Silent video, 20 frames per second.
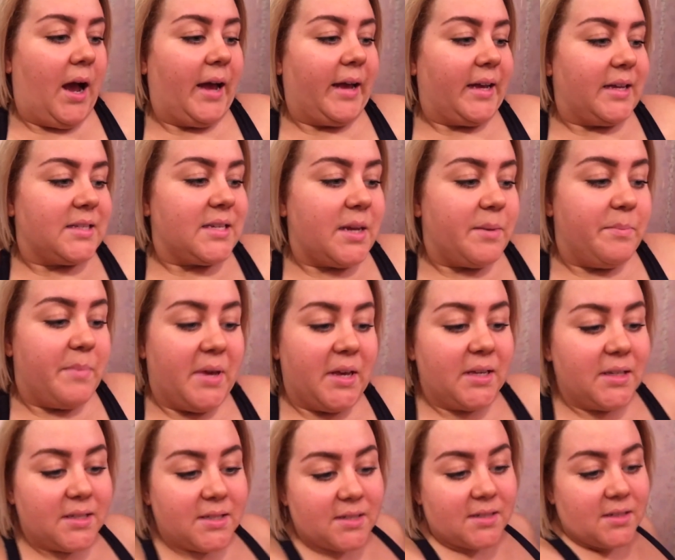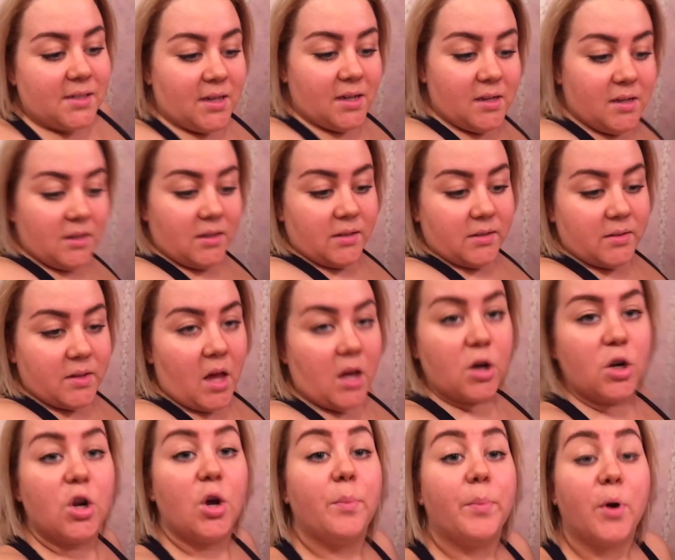I guess I missed. I
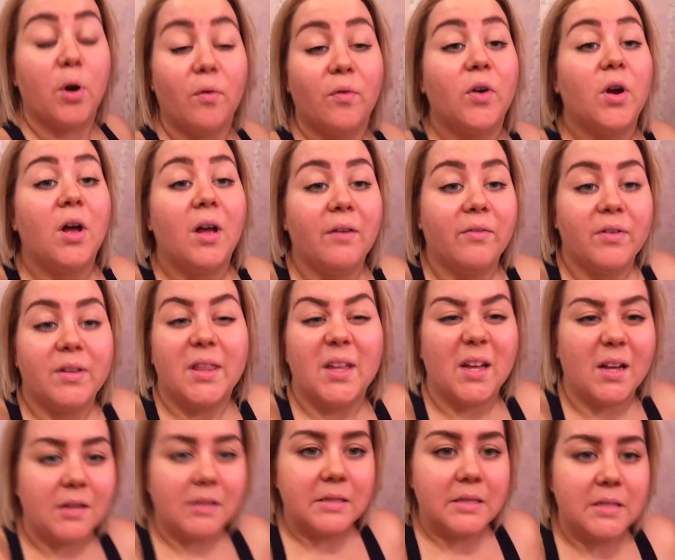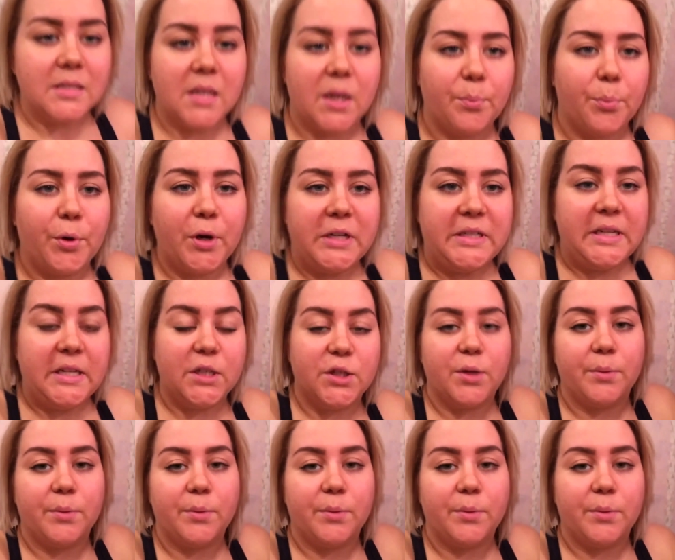don't know, but overall everything else is like pretty tan.